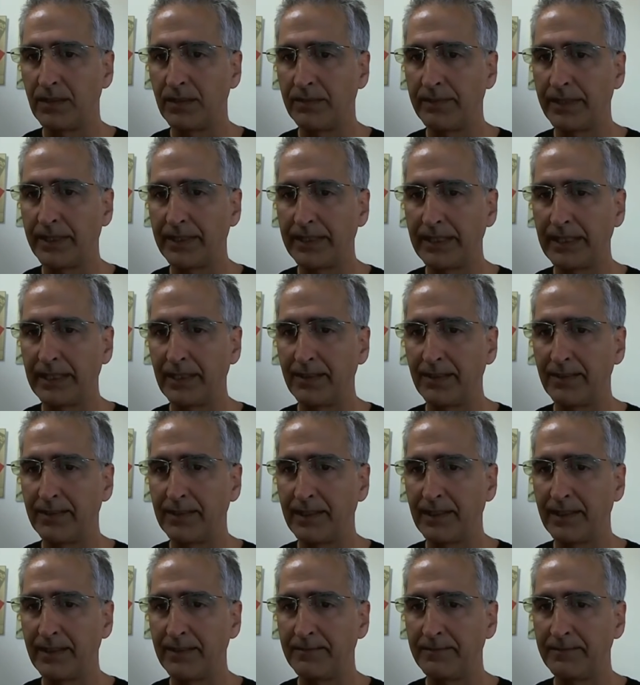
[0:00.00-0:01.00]
not keen on
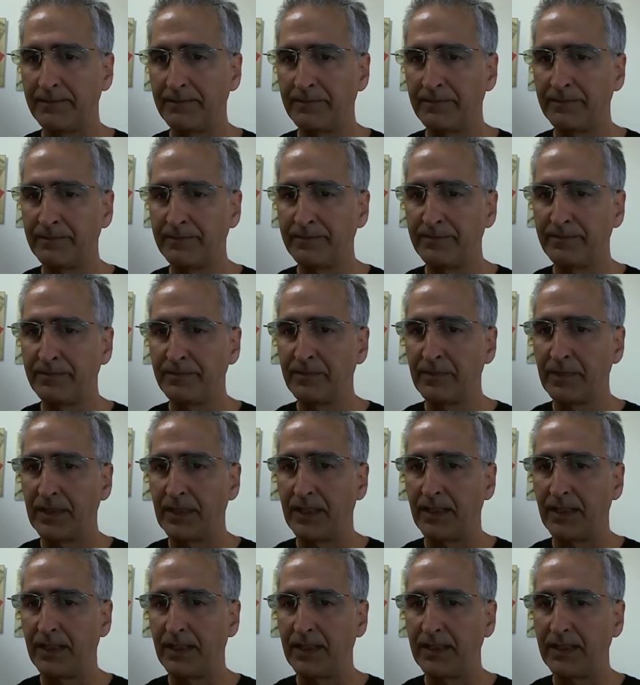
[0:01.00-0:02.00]
that.
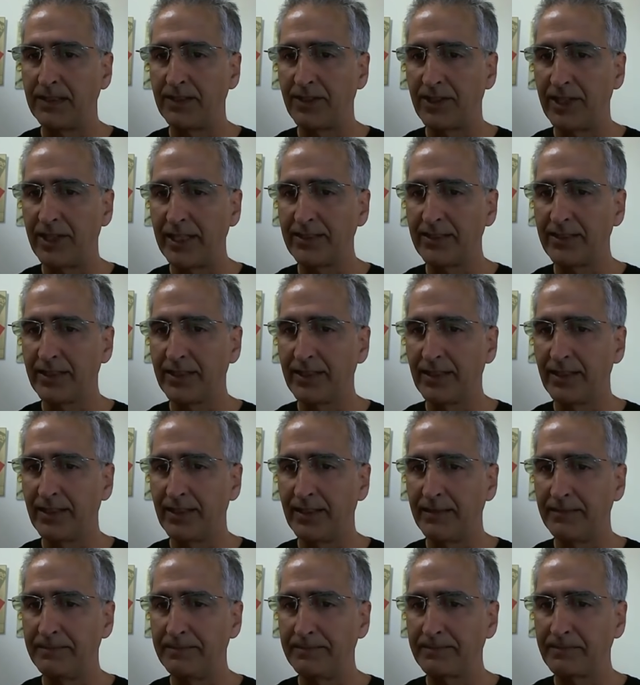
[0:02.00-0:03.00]

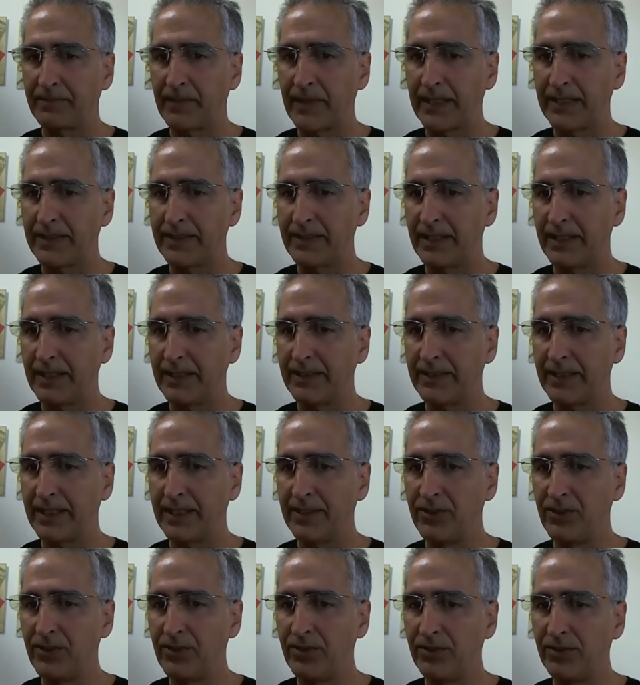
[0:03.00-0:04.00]
Jessica says, can
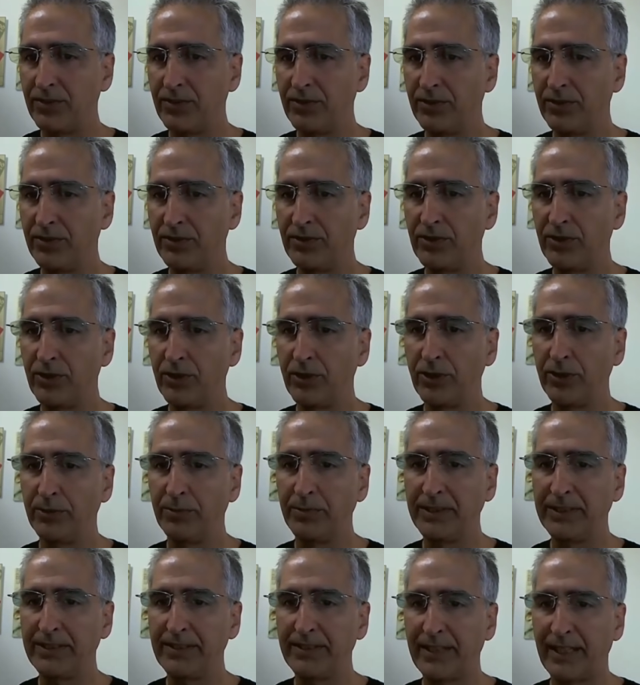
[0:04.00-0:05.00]
you use
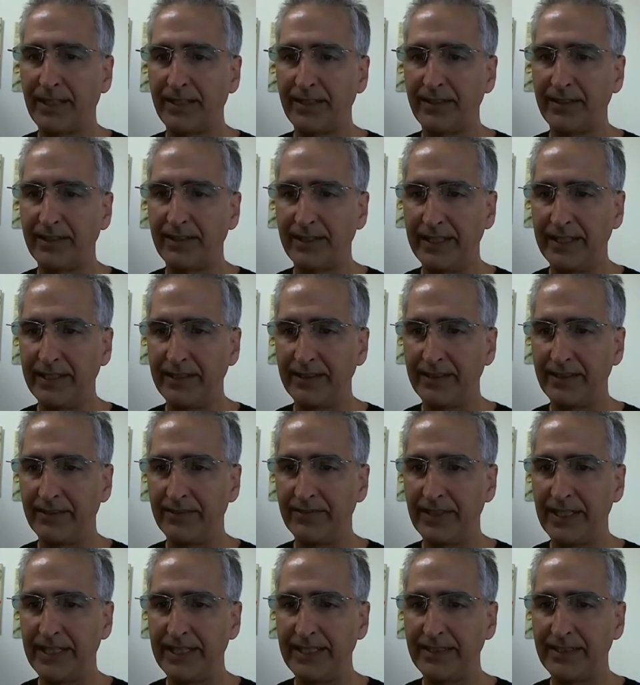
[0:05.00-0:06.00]
tubeless tire adhesive
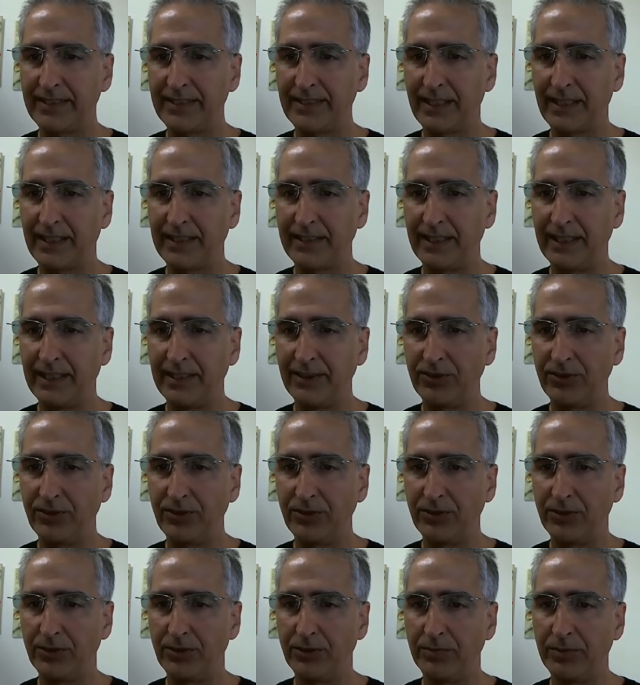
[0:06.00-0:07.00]
inside a
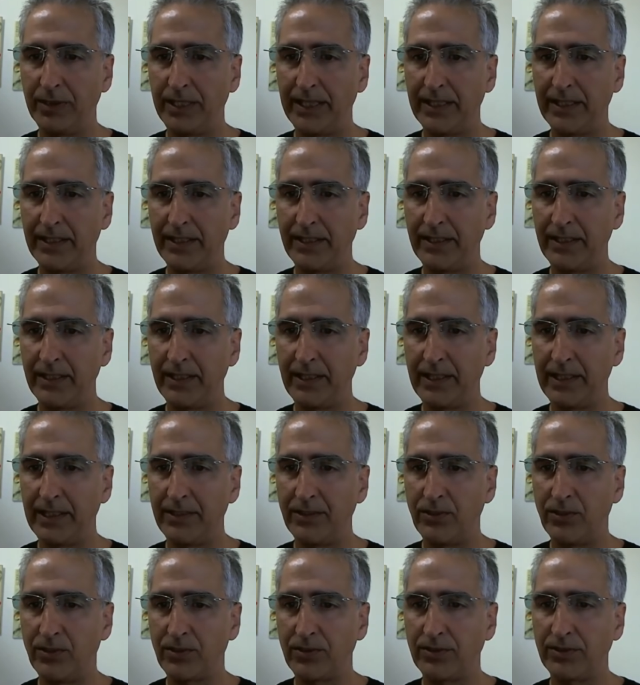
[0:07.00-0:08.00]
tube
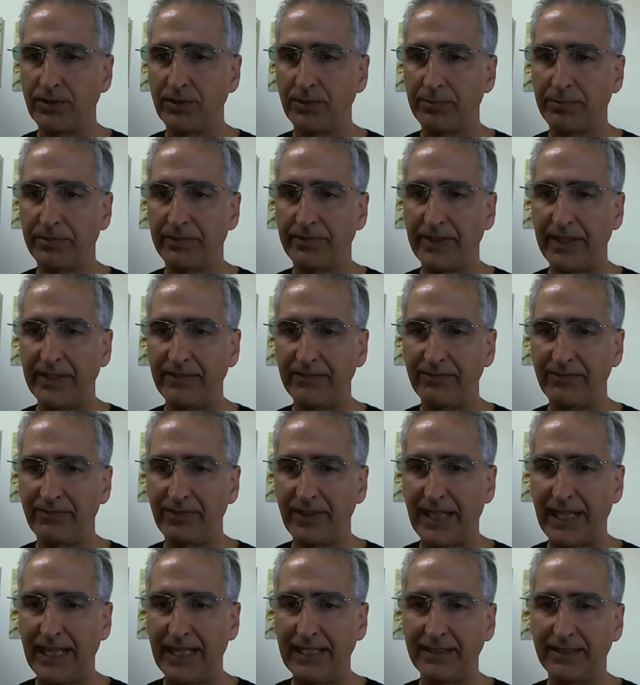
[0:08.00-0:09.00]
in order to prevent
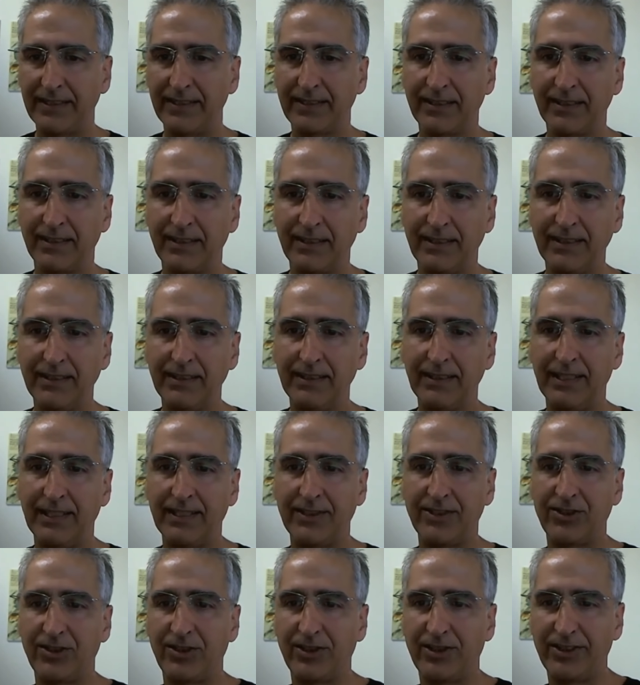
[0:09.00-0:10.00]
flats? I
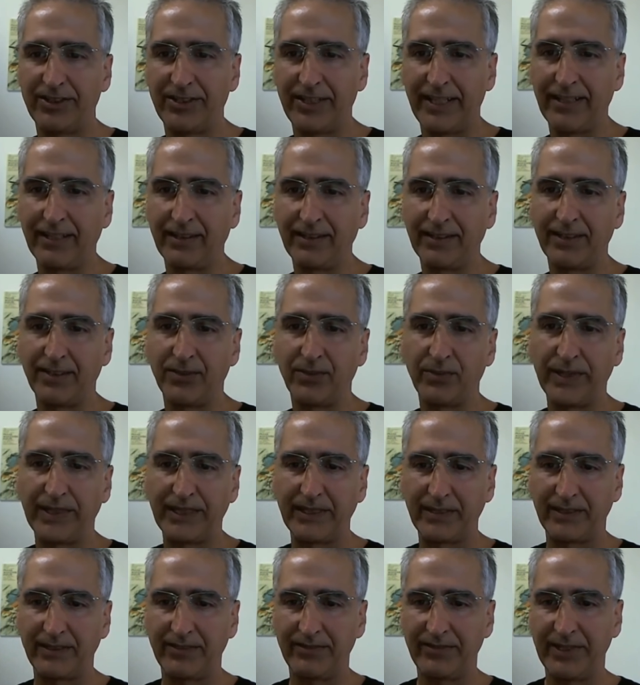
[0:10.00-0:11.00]
saw a Cycling
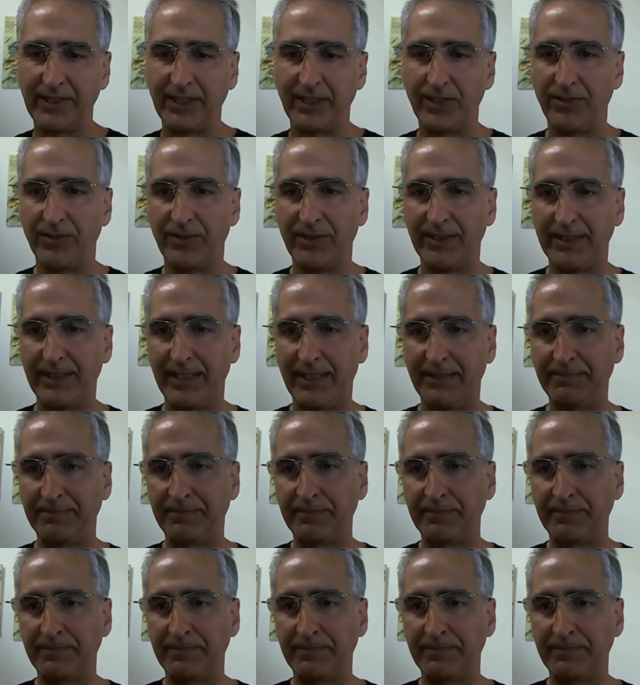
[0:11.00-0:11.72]
Weekly video on that.